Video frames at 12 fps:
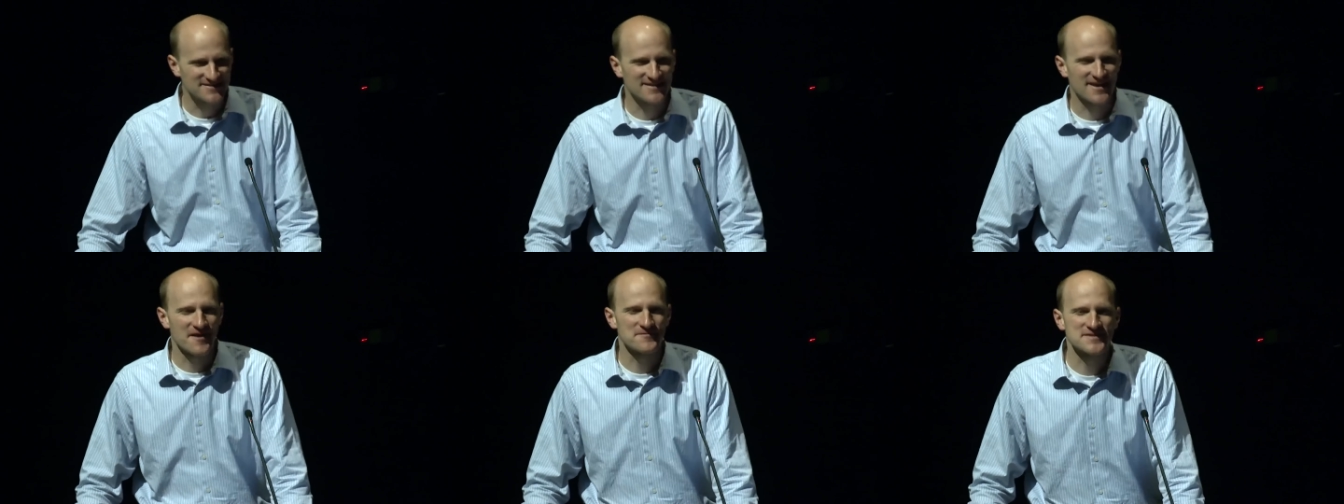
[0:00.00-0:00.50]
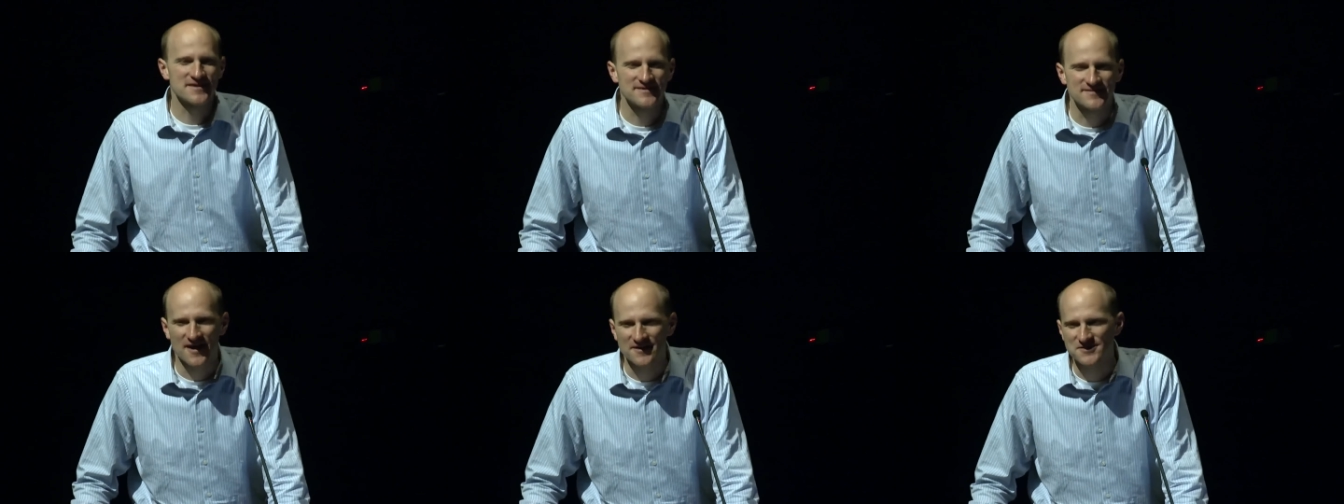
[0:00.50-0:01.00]
today. I was going
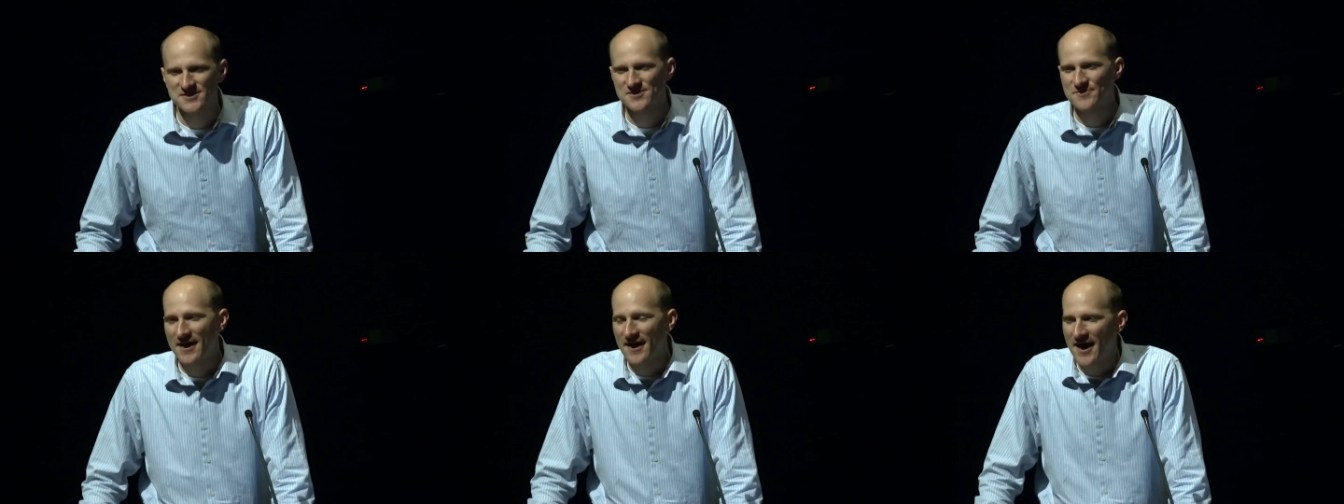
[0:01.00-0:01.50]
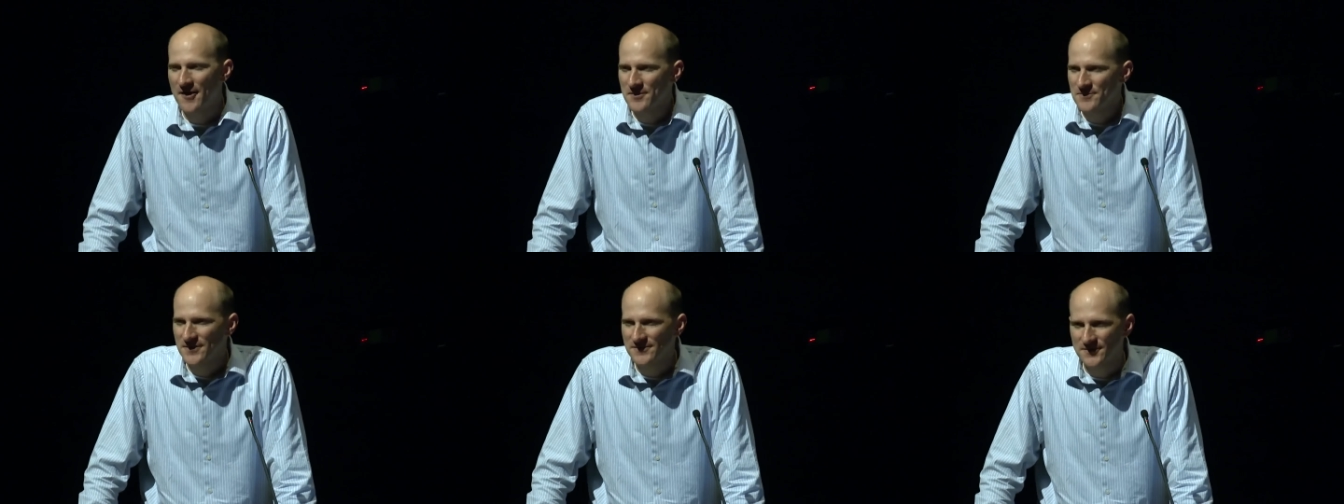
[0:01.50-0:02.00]
to talk just about how we
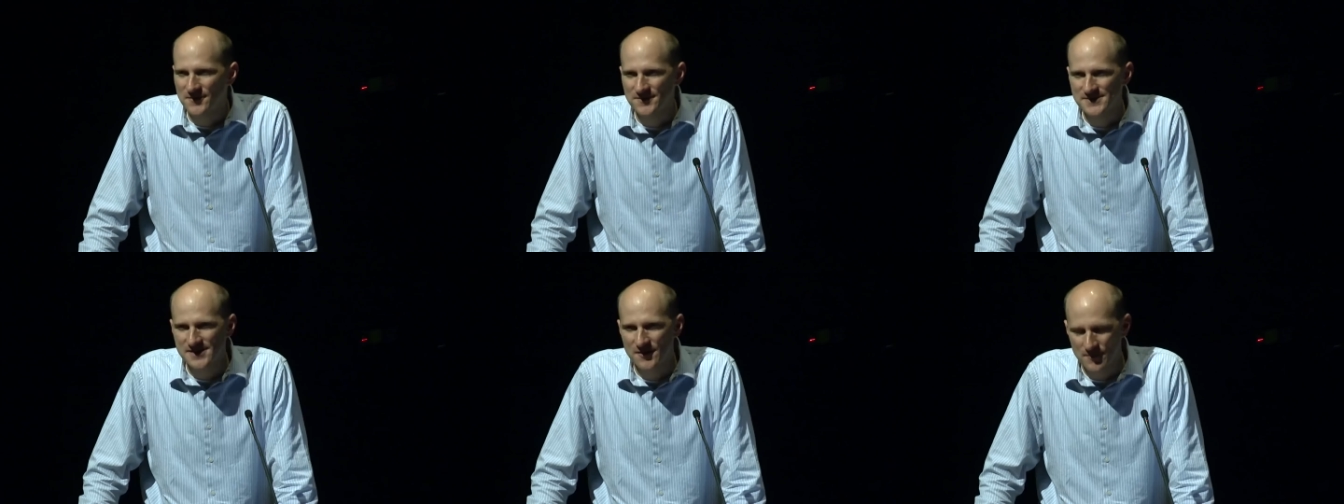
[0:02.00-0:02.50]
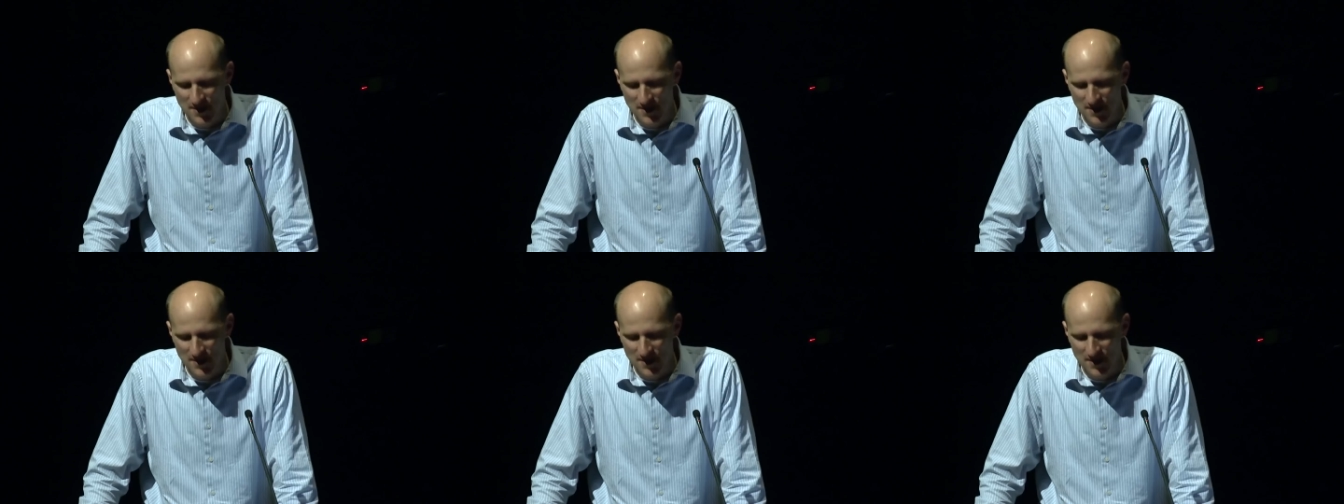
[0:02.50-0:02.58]
built the whole cell